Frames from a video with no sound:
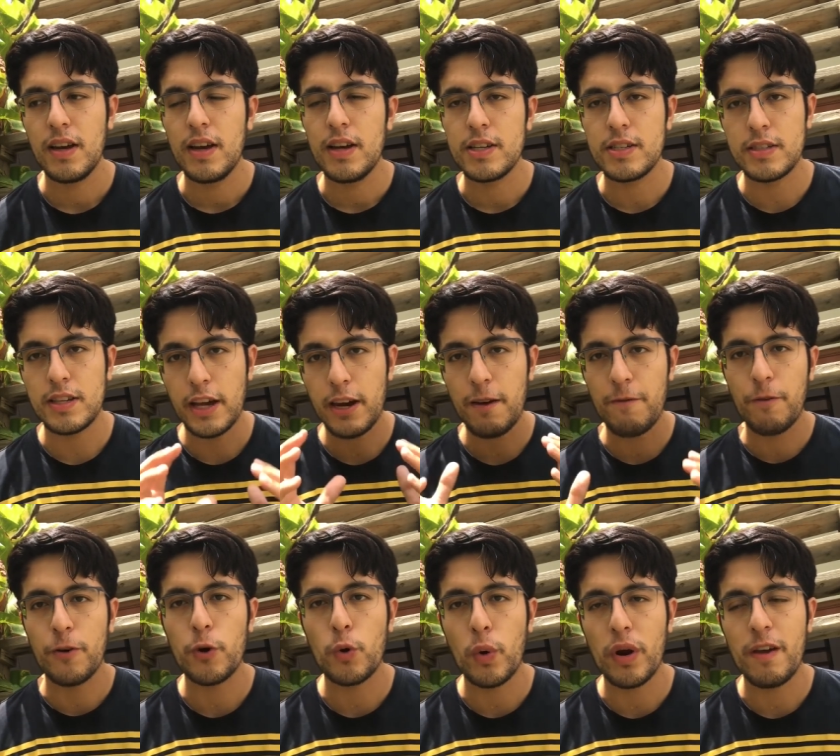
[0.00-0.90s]
Study
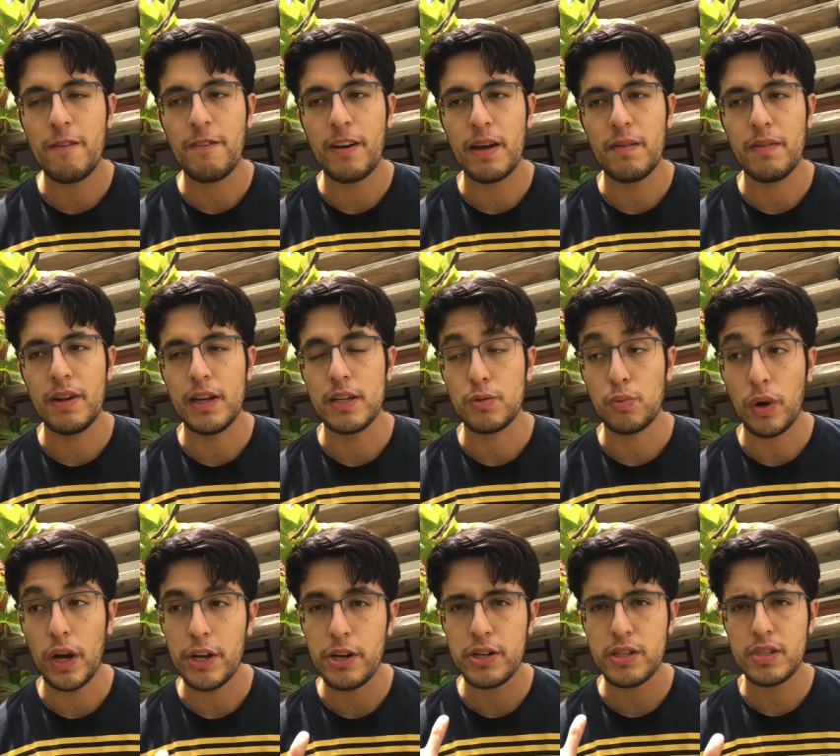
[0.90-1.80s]
for 25 minutes.
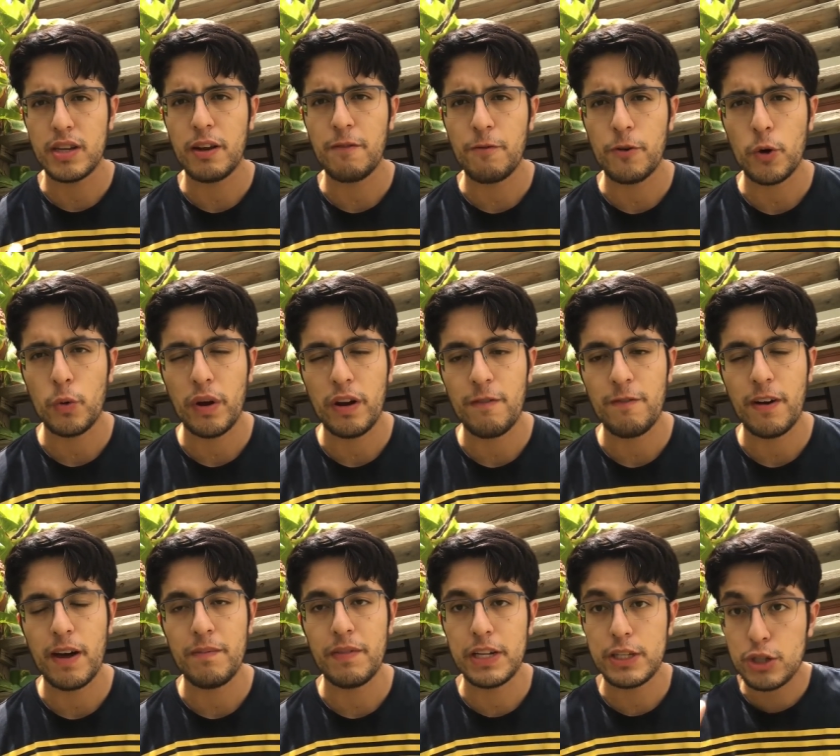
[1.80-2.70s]
While you're studying for
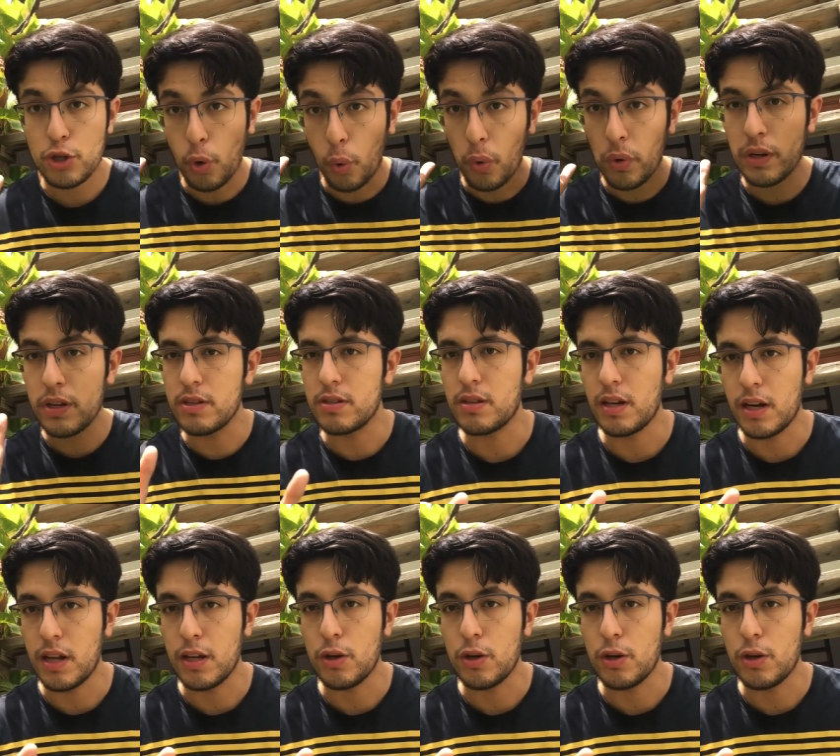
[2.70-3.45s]
25 minutes, you only study.